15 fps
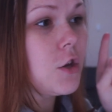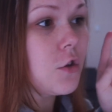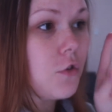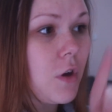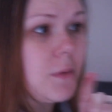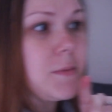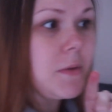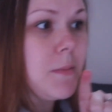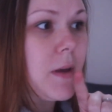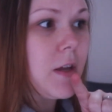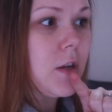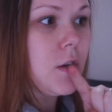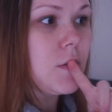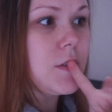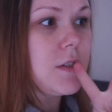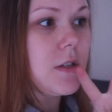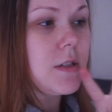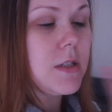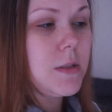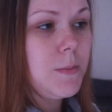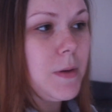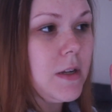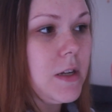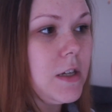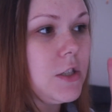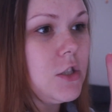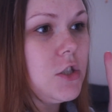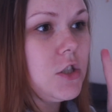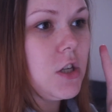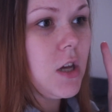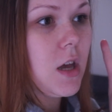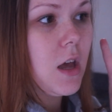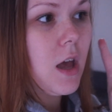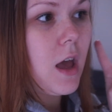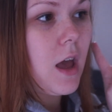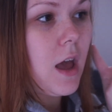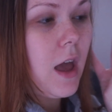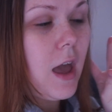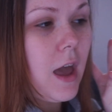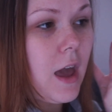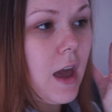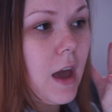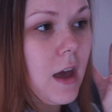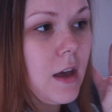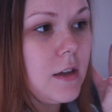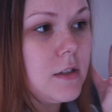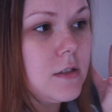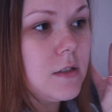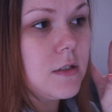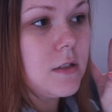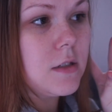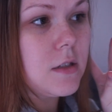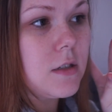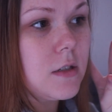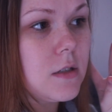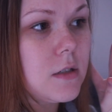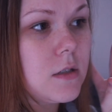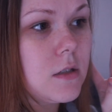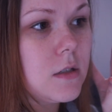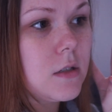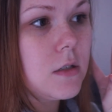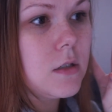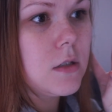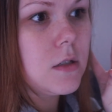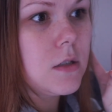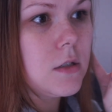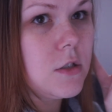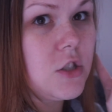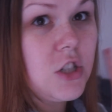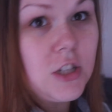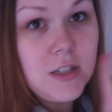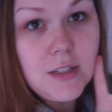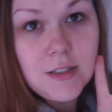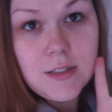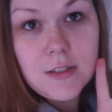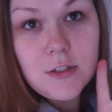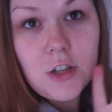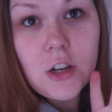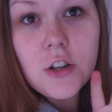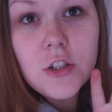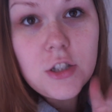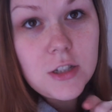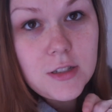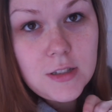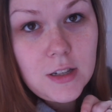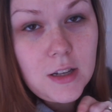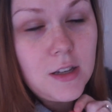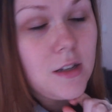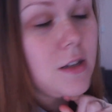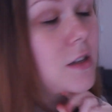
grape tomatoes, spinach, and cheese, cheddar cheese in it.